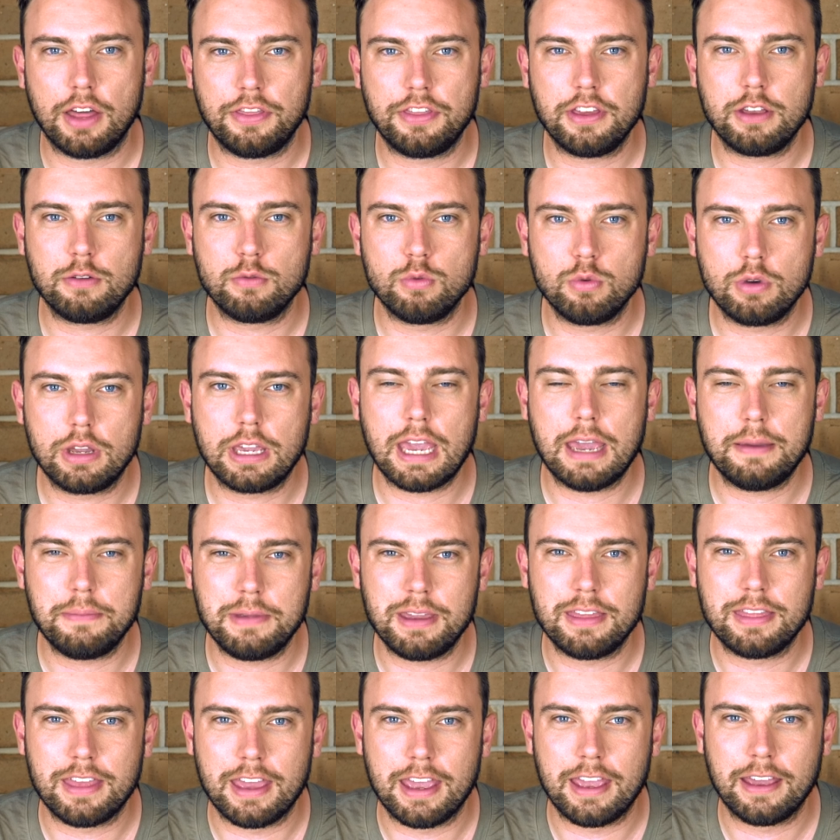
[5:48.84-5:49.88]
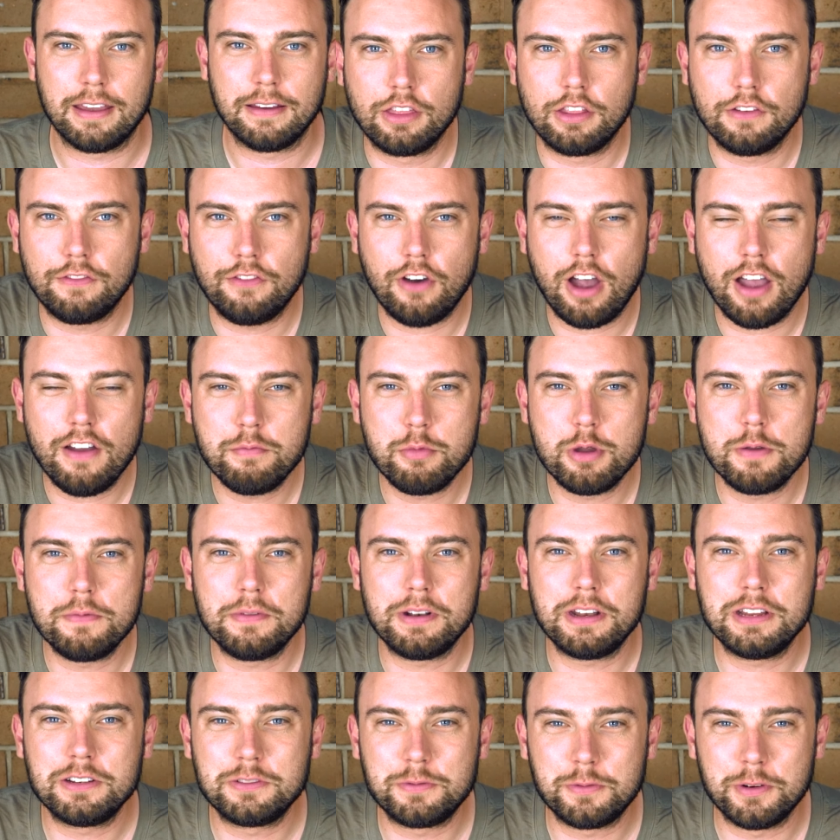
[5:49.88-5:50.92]
I think will get me there. The FIRE
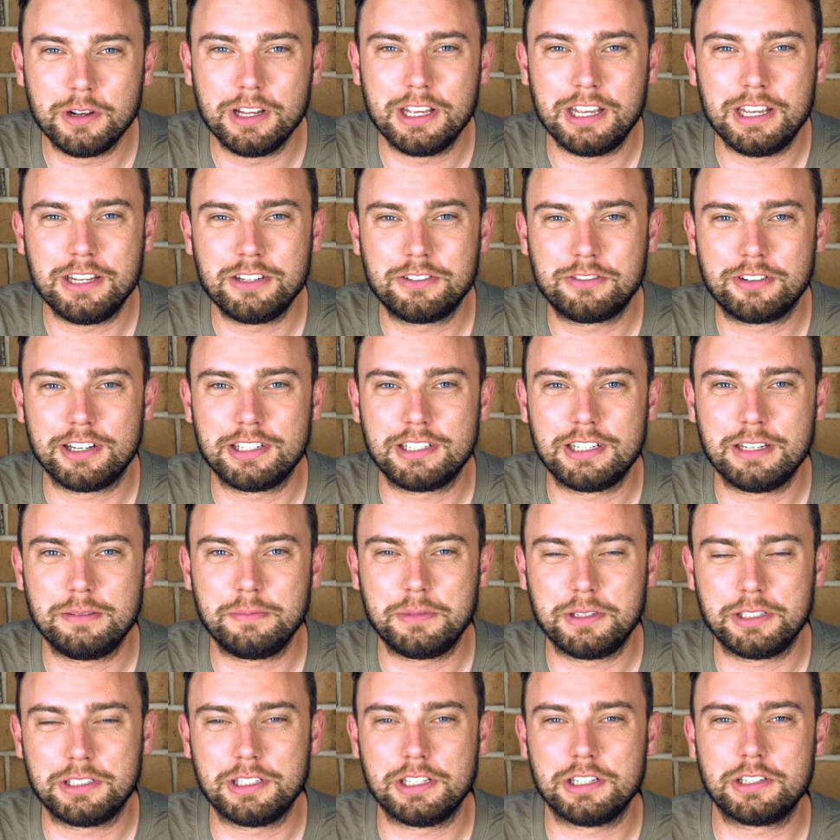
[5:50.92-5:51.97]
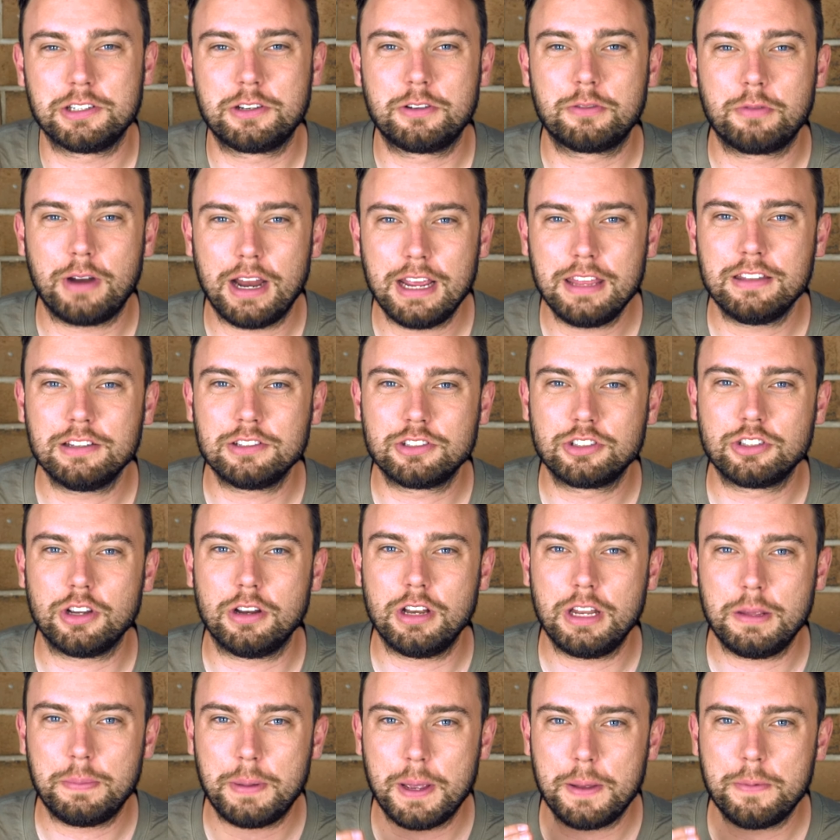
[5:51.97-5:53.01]
movement is really interesting because it's great that so
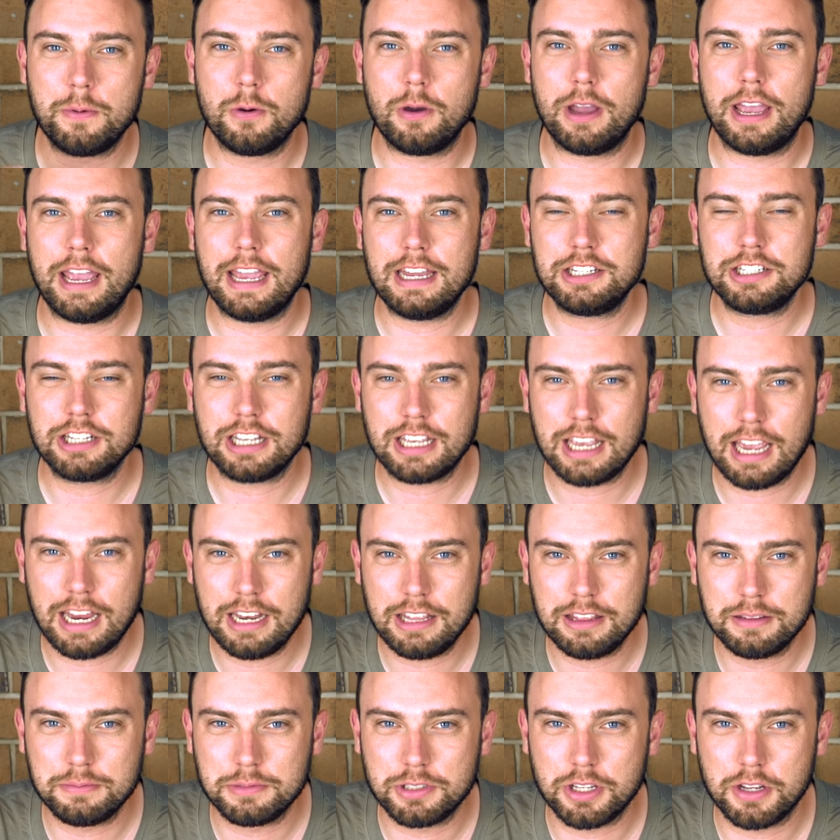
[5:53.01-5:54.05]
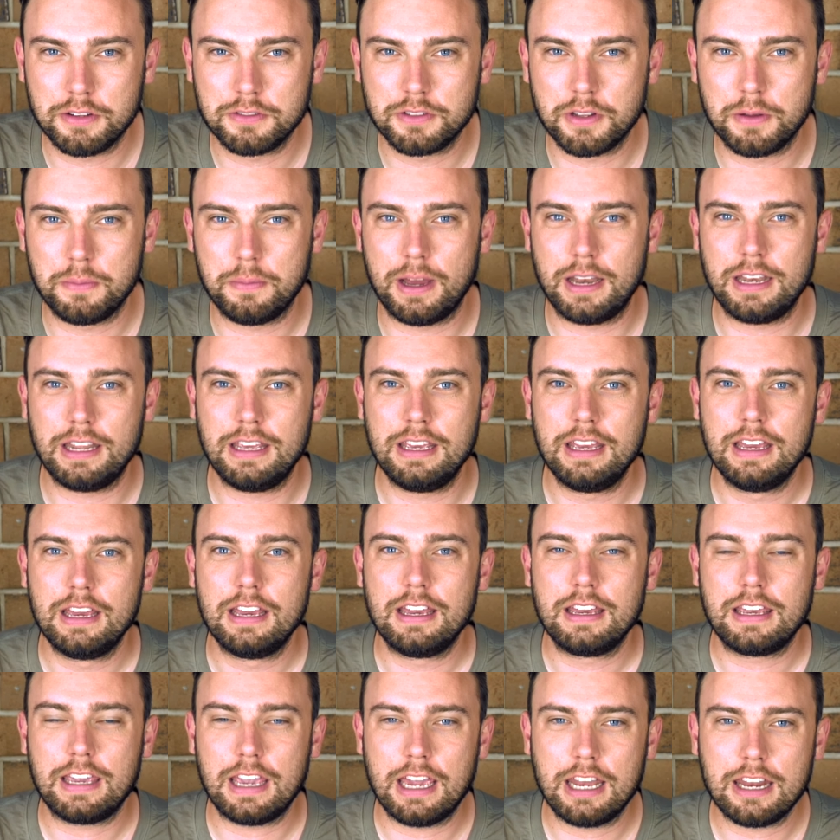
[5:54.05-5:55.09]
many people are educating themselves on money,
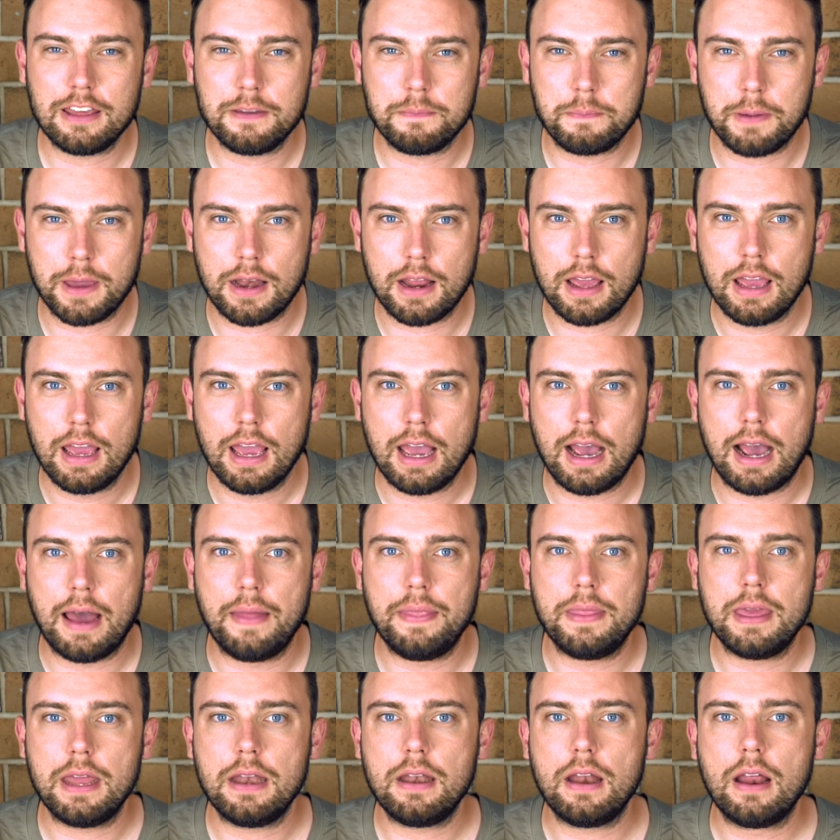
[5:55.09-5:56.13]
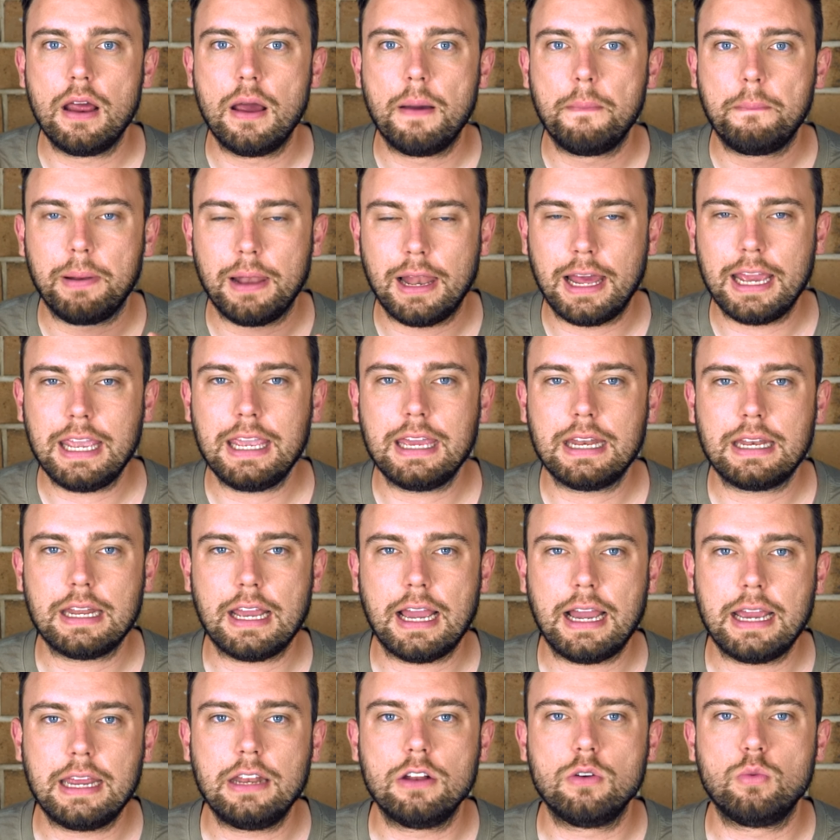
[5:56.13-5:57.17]
getting better, and then playing it
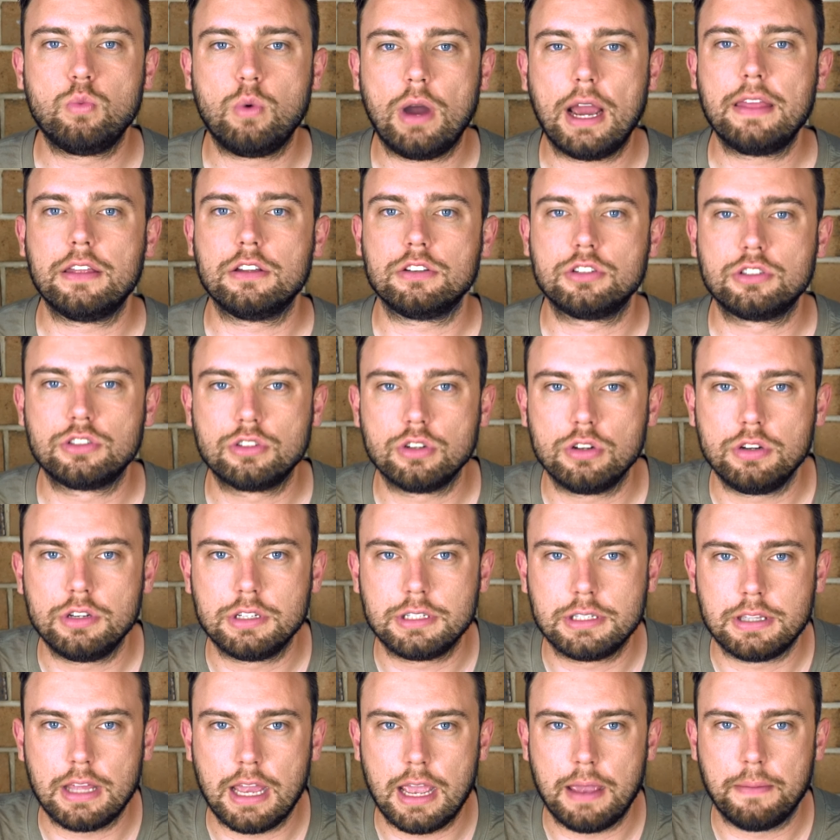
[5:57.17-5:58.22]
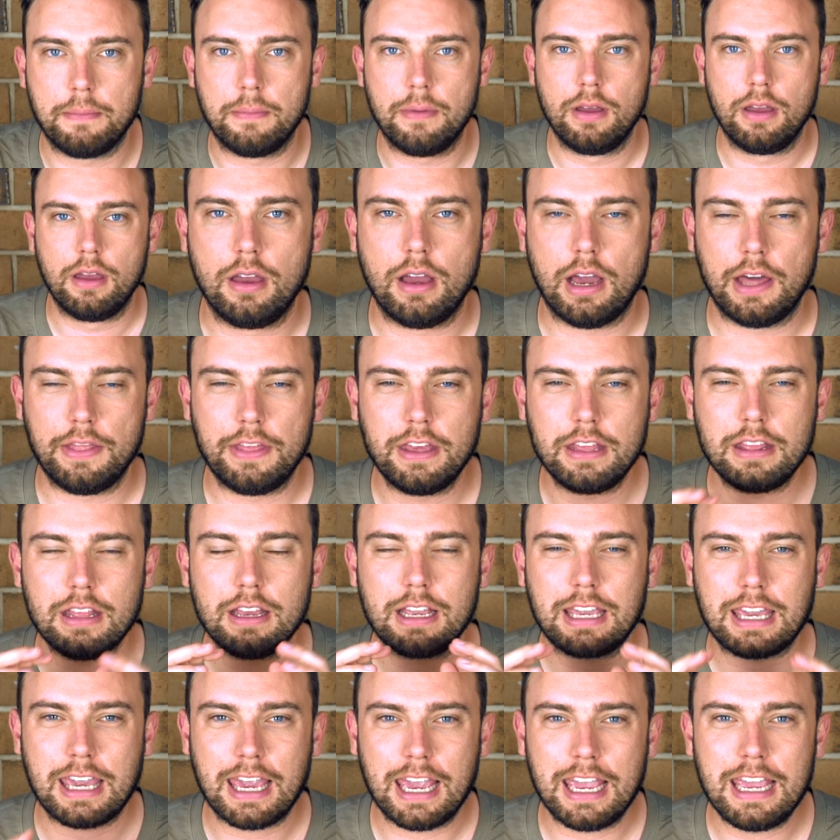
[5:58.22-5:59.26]
out in a way that suits them. I think the
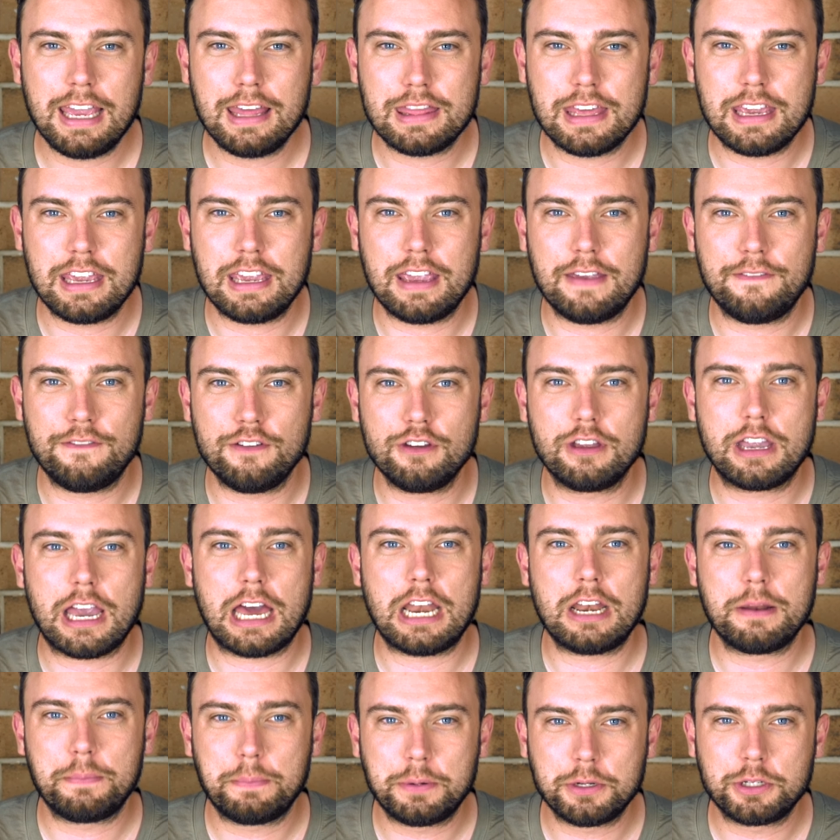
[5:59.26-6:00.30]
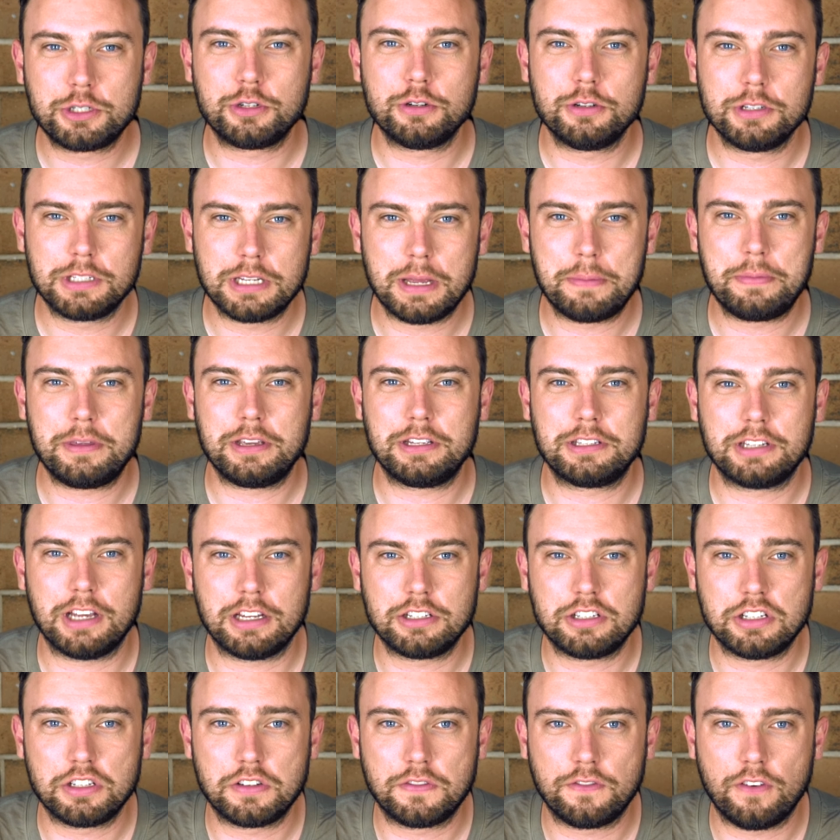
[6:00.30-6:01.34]
key thing if you're going to pursue something
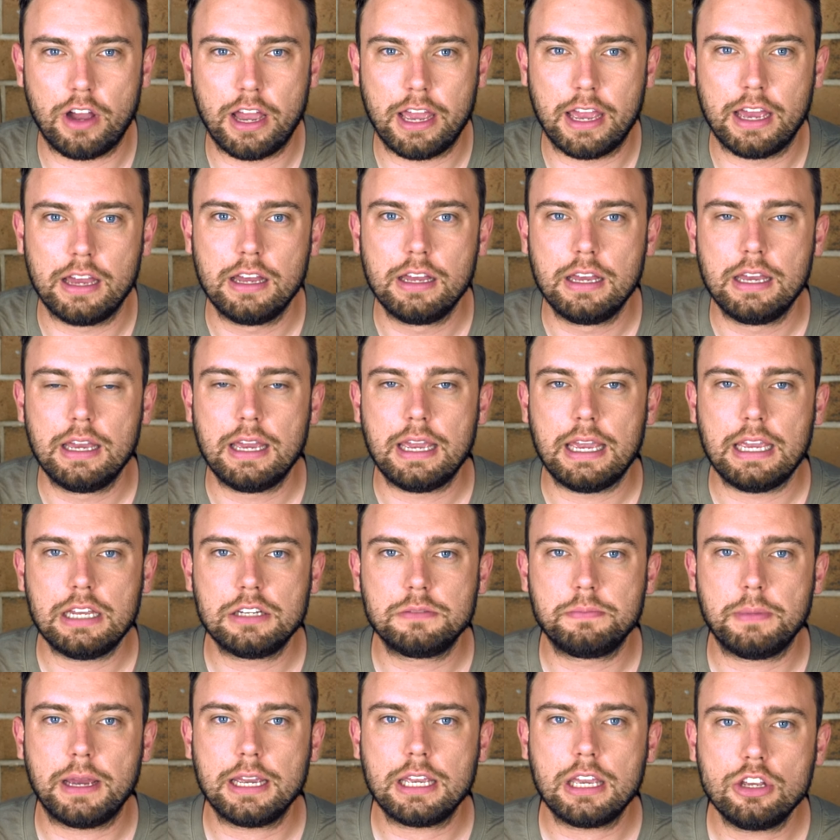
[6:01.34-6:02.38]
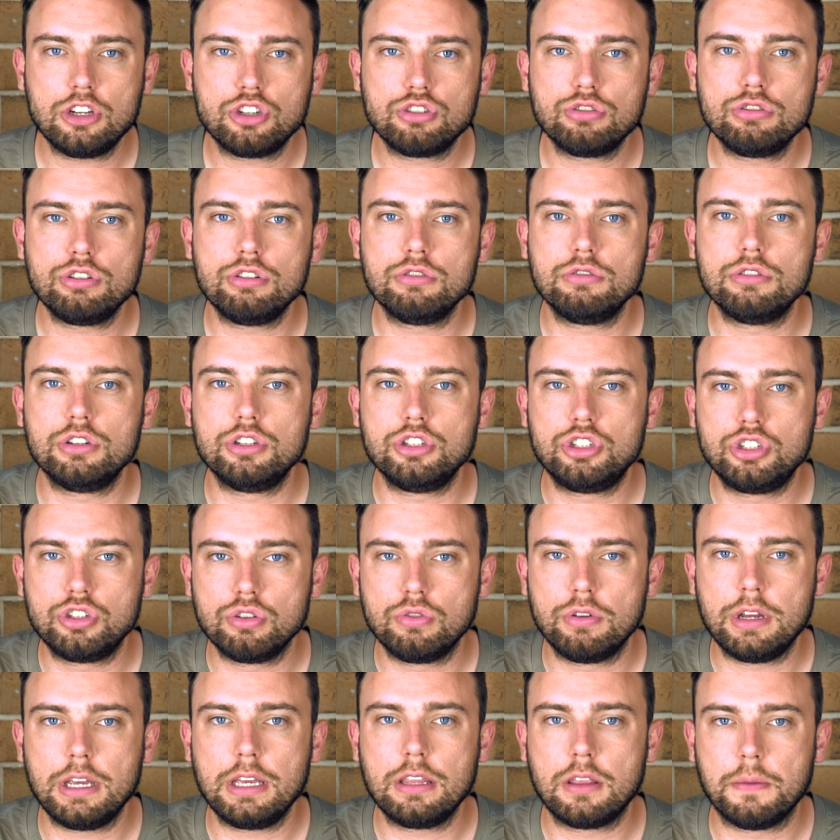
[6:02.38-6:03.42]
such as FIRE is making sure you're
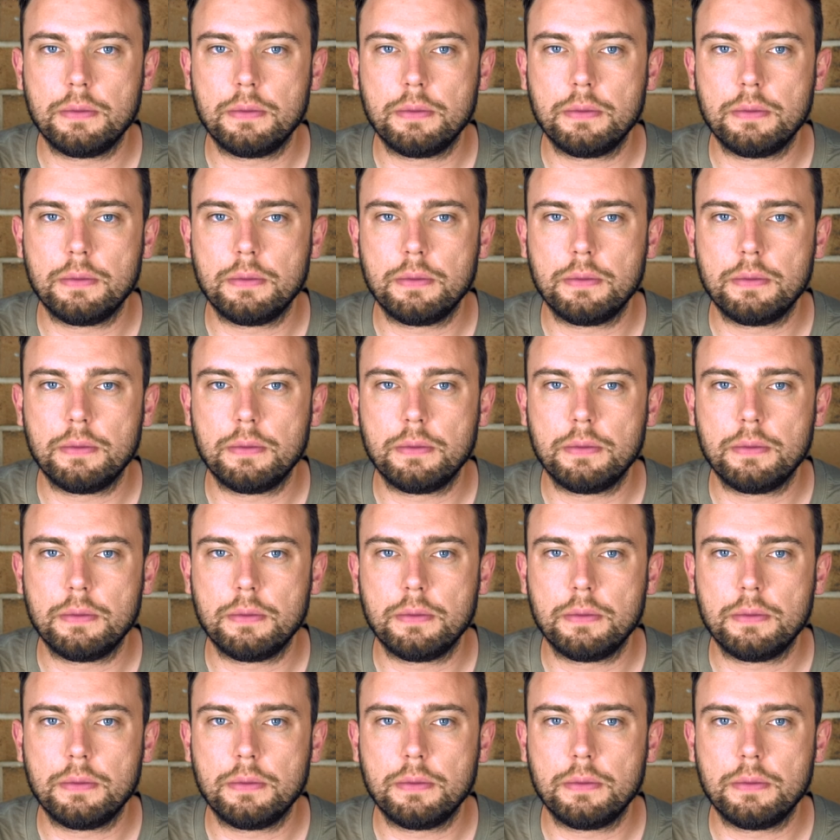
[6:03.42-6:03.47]
enjoying